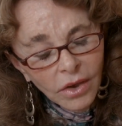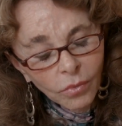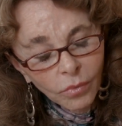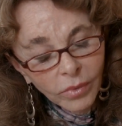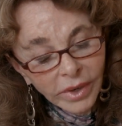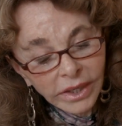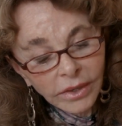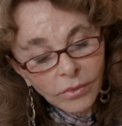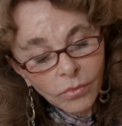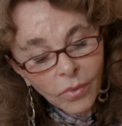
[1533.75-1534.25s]

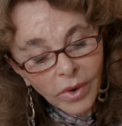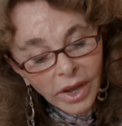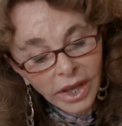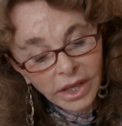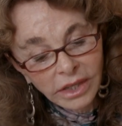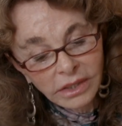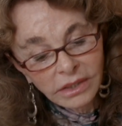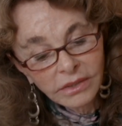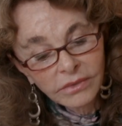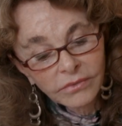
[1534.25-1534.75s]
We
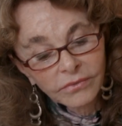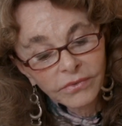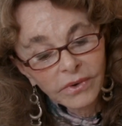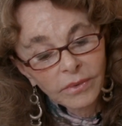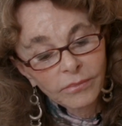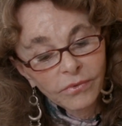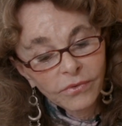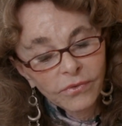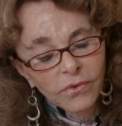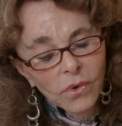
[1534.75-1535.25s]
went
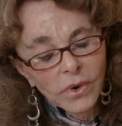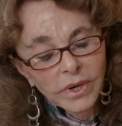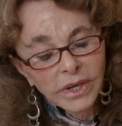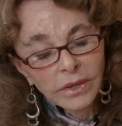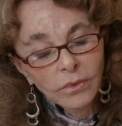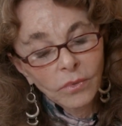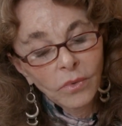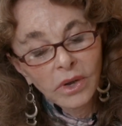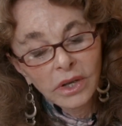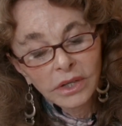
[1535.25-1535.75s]
from
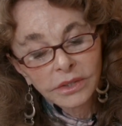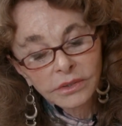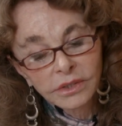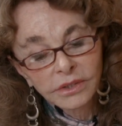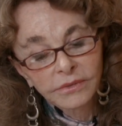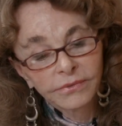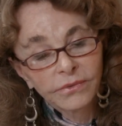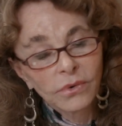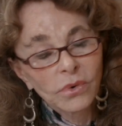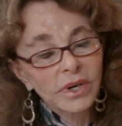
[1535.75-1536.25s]
41
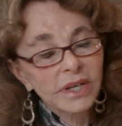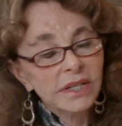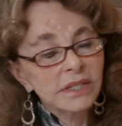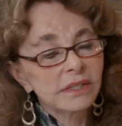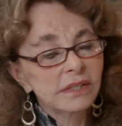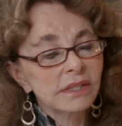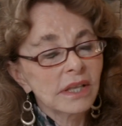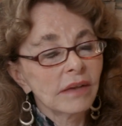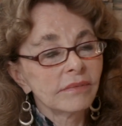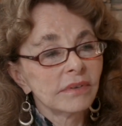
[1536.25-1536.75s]
to
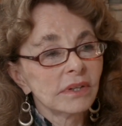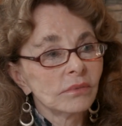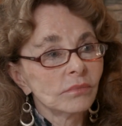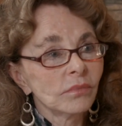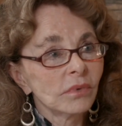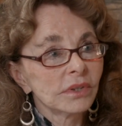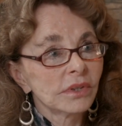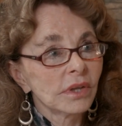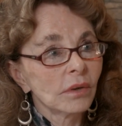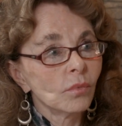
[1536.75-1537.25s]

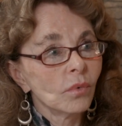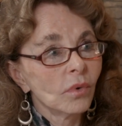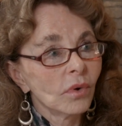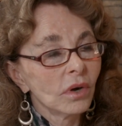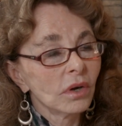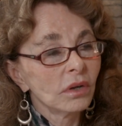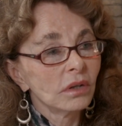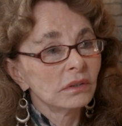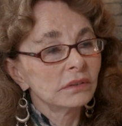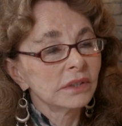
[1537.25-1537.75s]
47 with a
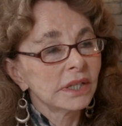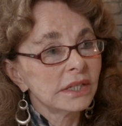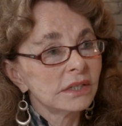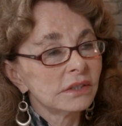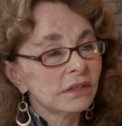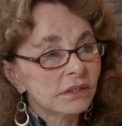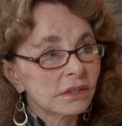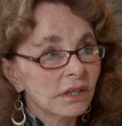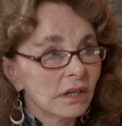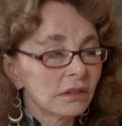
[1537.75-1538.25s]
world
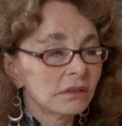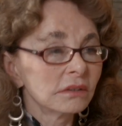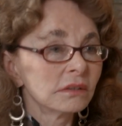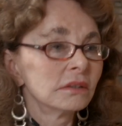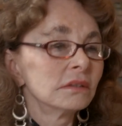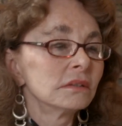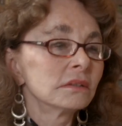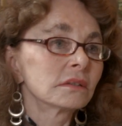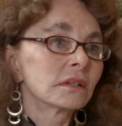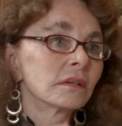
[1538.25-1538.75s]
in
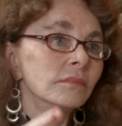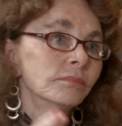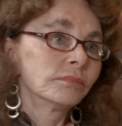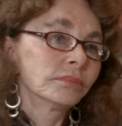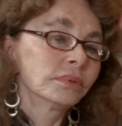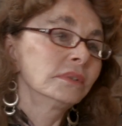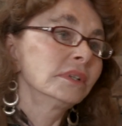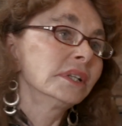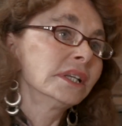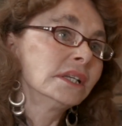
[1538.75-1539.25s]
total,
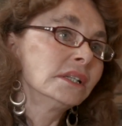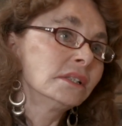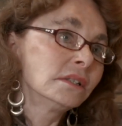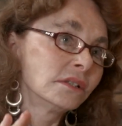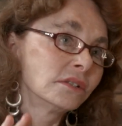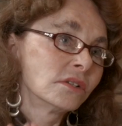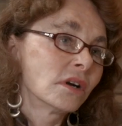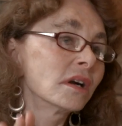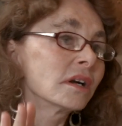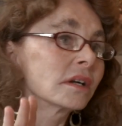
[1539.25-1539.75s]

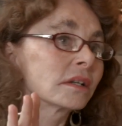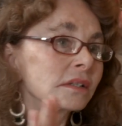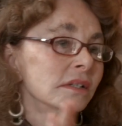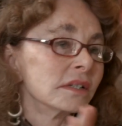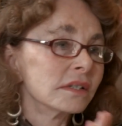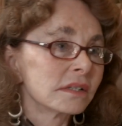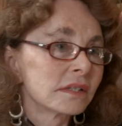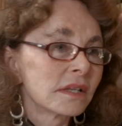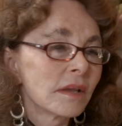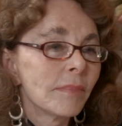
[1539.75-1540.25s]
complete
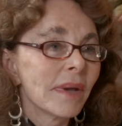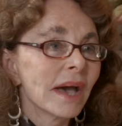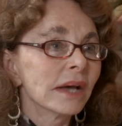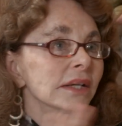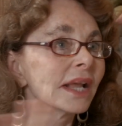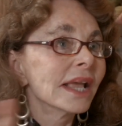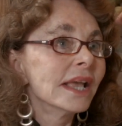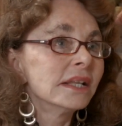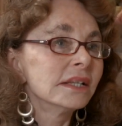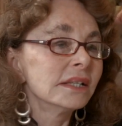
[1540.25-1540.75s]
darkness
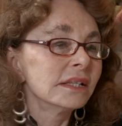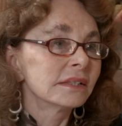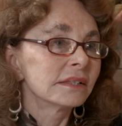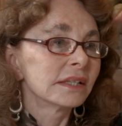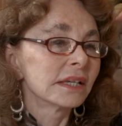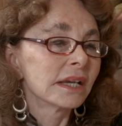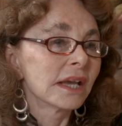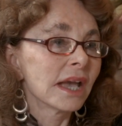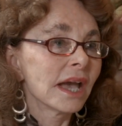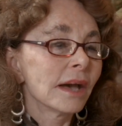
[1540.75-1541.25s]
about
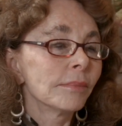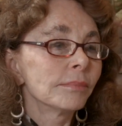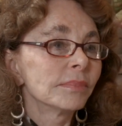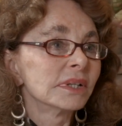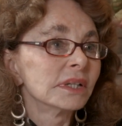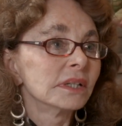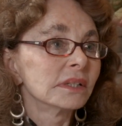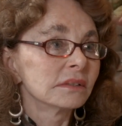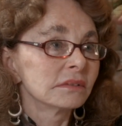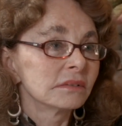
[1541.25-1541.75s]
anything
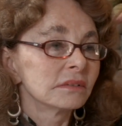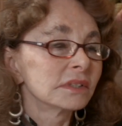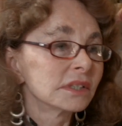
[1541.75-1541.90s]
happening.